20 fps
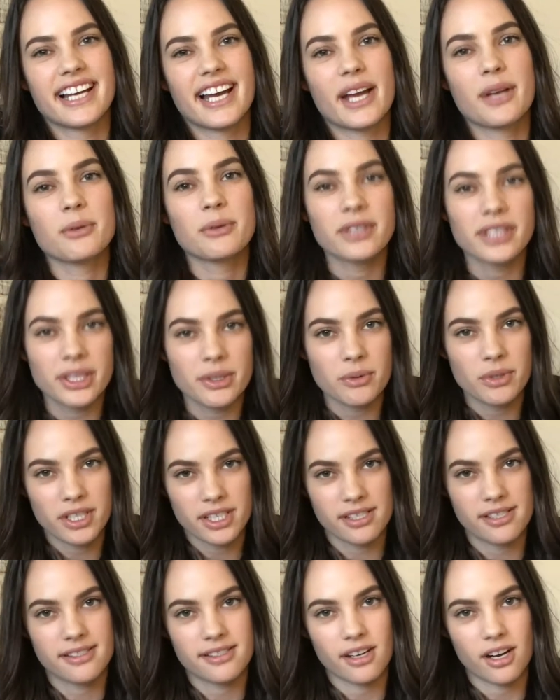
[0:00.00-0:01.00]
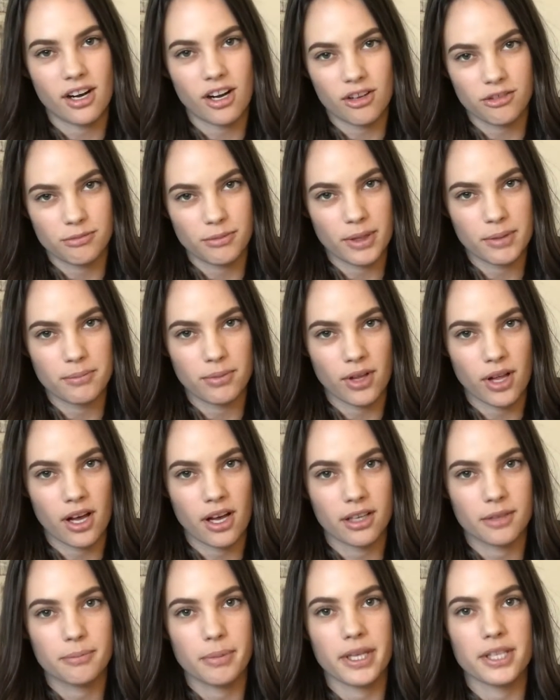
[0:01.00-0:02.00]
I really want to start off my
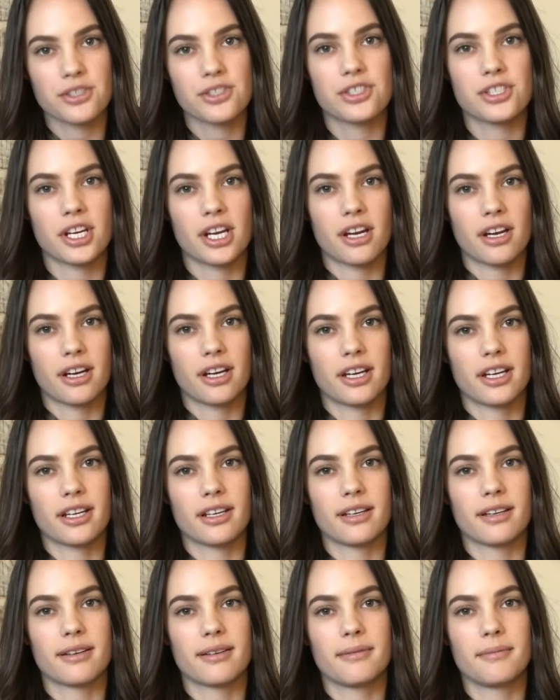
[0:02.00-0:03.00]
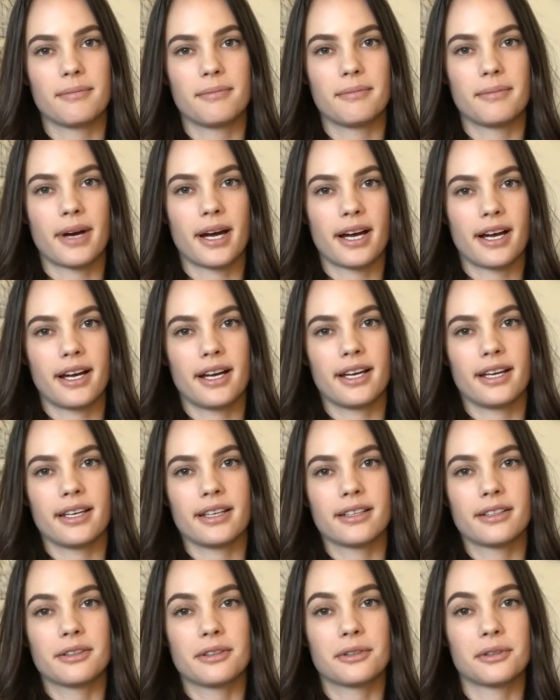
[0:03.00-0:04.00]
blog by sharing
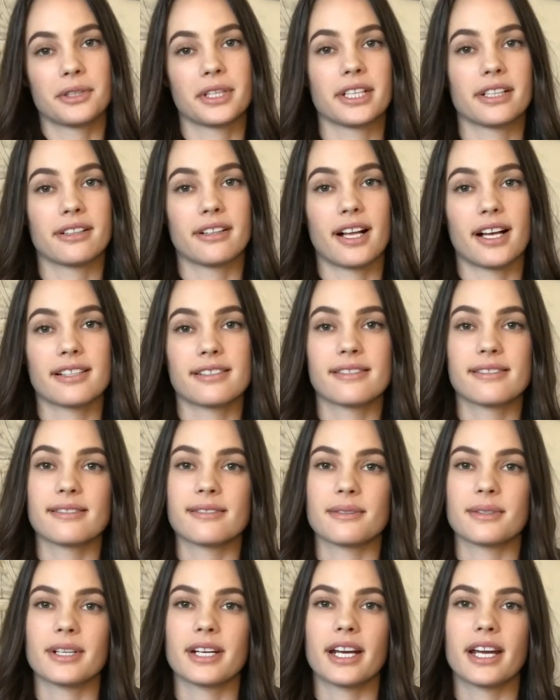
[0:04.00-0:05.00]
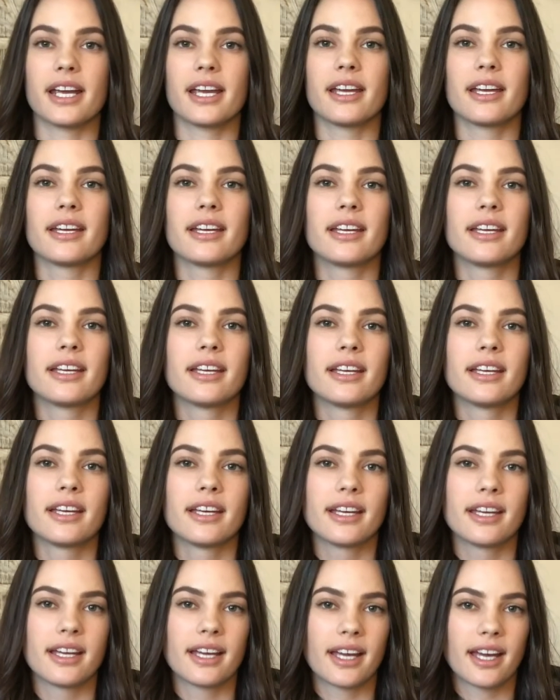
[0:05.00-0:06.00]
my green glass story
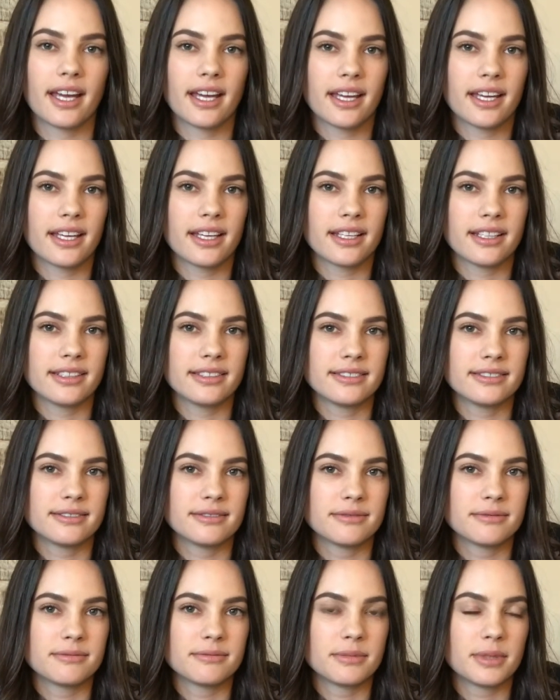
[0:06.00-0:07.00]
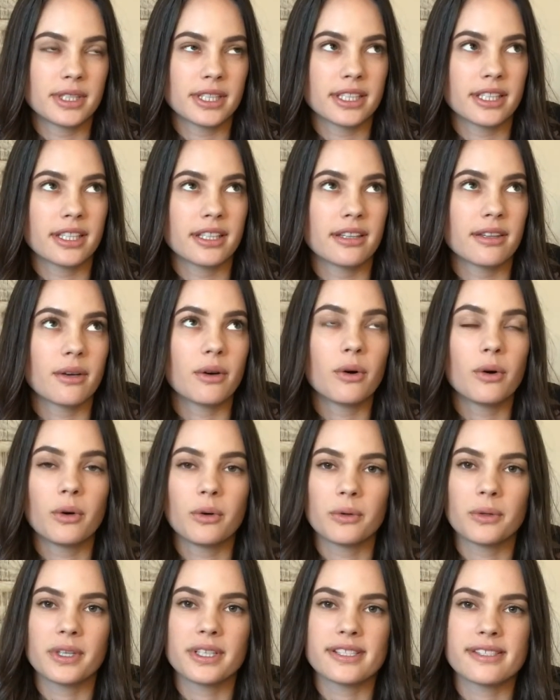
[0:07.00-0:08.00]
and really the
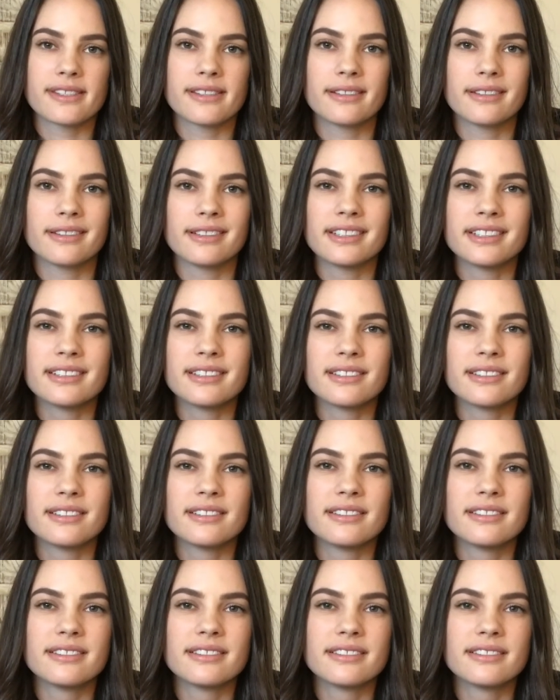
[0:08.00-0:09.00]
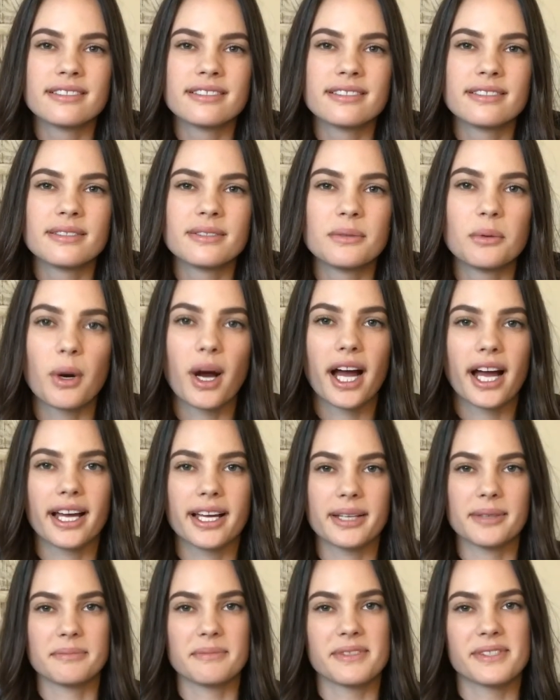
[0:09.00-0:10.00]
whole reason
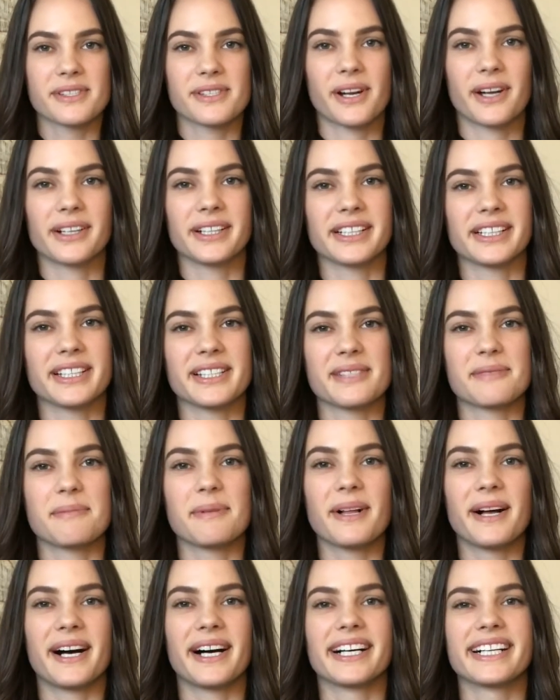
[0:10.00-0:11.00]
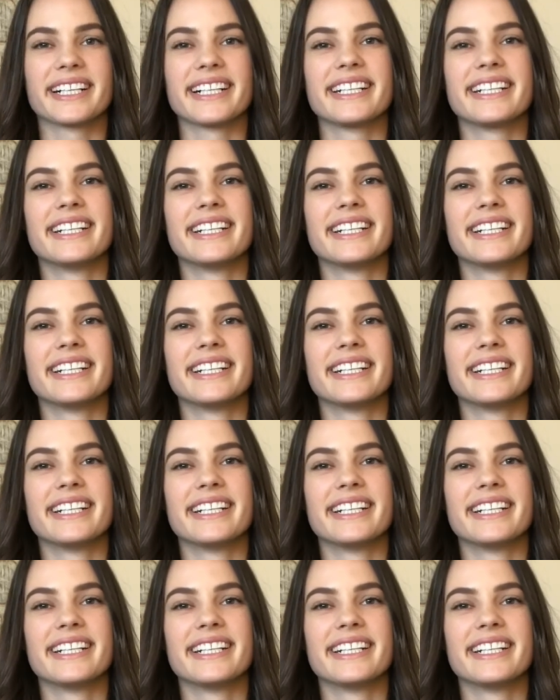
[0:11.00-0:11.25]
why I'm starting this blog.